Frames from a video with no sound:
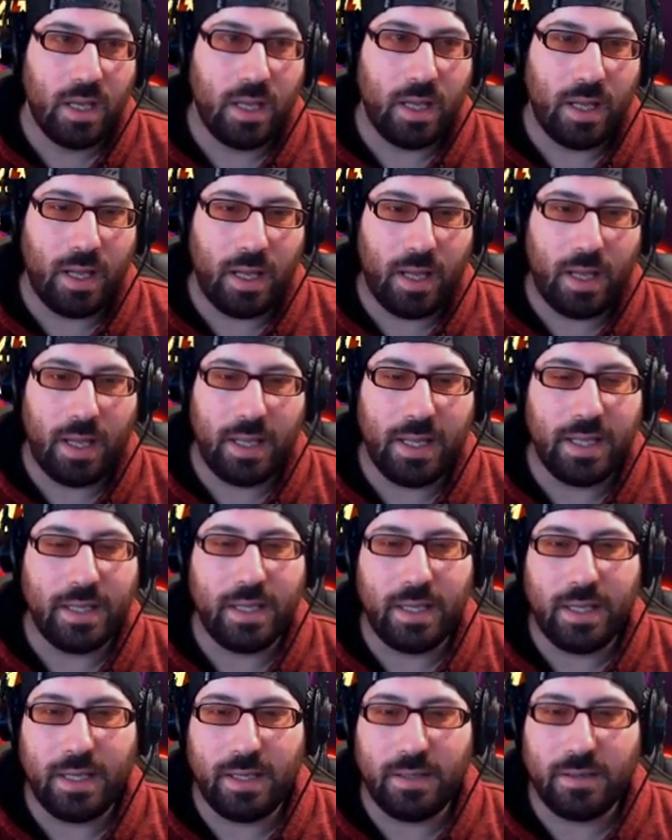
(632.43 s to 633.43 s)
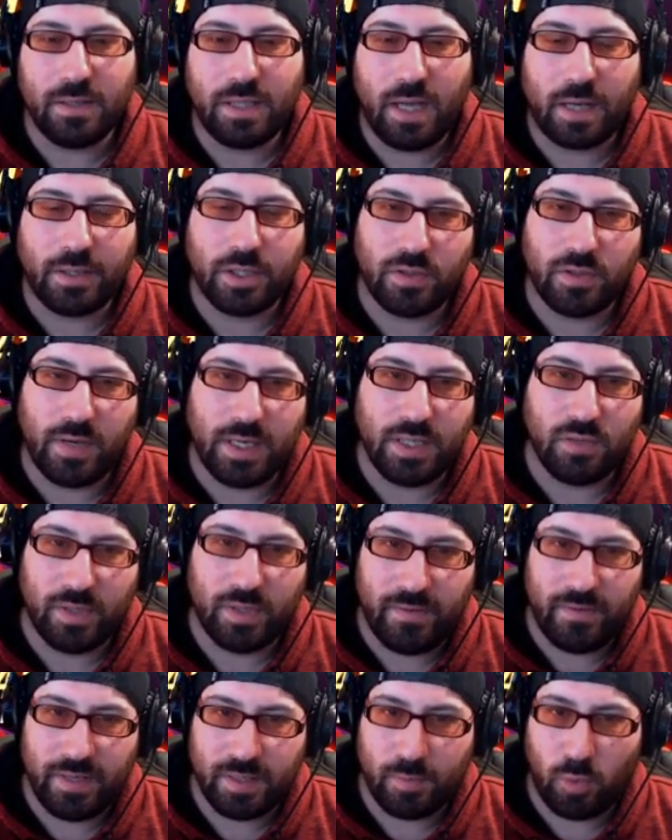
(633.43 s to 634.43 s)
uh, it, Doctor Strange
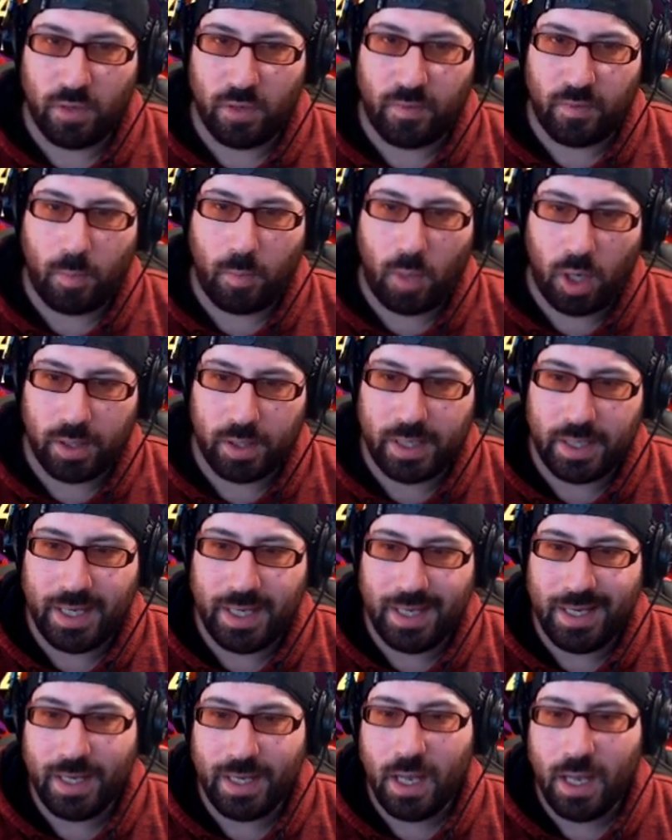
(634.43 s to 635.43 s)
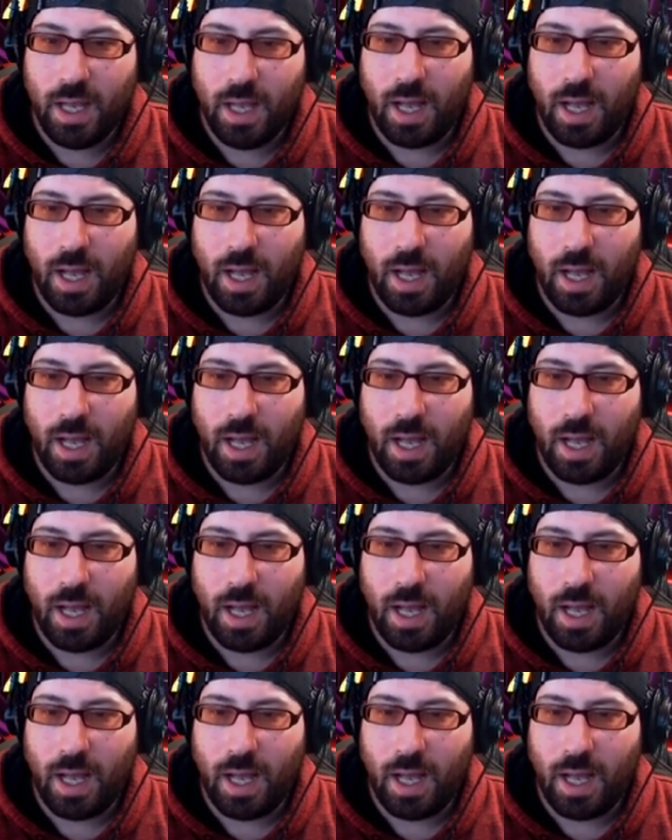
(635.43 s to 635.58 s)
really is more of a marquee.